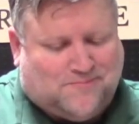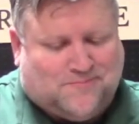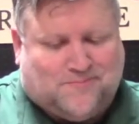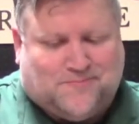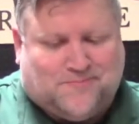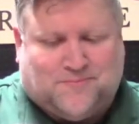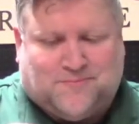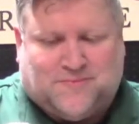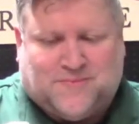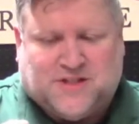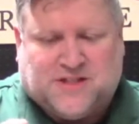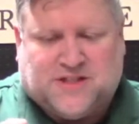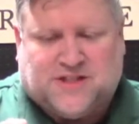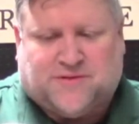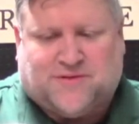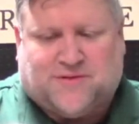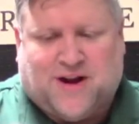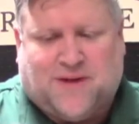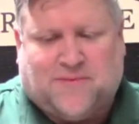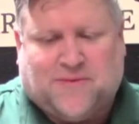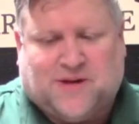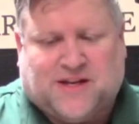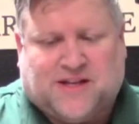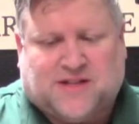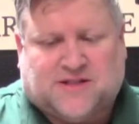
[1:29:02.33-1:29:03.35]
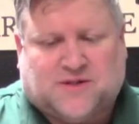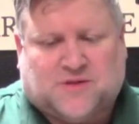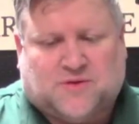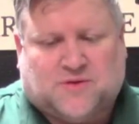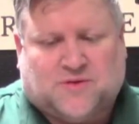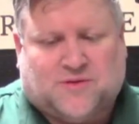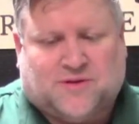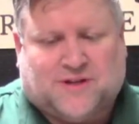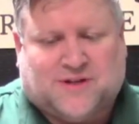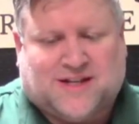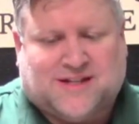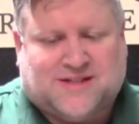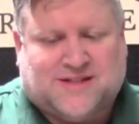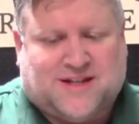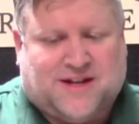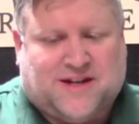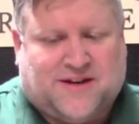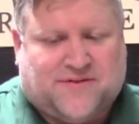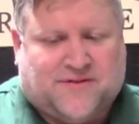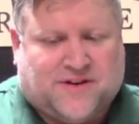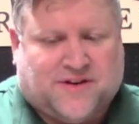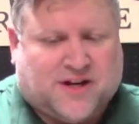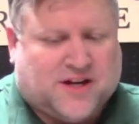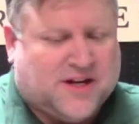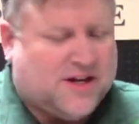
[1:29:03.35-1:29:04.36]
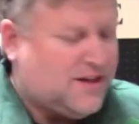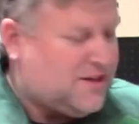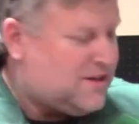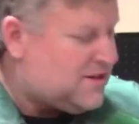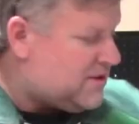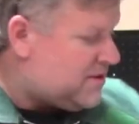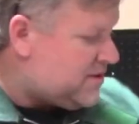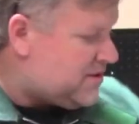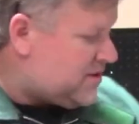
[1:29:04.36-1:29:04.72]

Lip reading: Ceramic is cool because of the different colors.